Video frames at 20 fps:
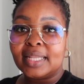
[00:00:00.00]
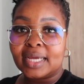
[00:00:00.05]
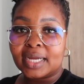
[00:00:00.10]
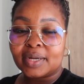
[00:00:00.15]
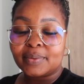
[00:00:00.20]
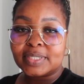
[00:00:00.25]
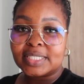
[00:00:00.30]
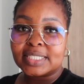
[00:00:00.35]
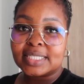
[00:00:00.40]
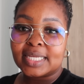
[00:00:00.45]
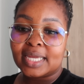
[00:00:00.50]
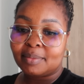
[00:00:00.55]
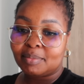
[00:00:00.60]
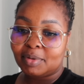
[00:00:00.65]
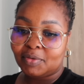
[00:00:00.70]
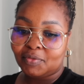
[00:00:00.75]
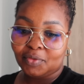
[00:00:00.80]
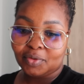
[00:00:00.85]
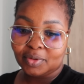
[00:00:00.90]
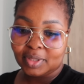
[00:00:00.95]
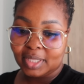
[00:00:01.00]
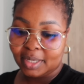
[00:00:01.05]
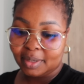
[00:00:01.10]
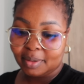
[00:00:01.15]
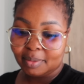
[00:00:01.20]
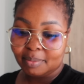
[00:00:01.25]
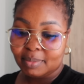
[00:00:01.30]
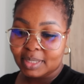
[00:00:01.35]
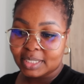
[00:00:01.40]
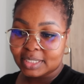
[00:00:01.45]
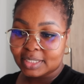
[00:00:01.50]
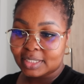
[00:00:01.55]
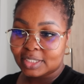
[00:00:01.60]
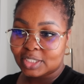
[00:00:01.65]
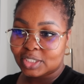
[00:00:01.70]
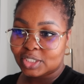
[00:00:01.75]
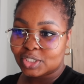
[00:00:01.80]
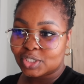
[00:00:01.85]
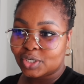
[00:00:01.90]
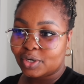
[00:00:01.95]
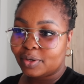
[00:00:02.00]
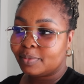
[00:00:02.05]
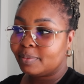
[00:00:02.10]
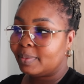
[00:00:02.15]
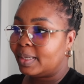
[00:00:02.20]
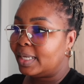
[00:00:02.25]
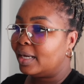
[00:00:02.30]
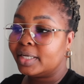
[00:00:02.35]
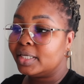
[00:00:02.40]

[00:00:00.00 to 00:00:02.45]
Like I was saying before the message disturbed me,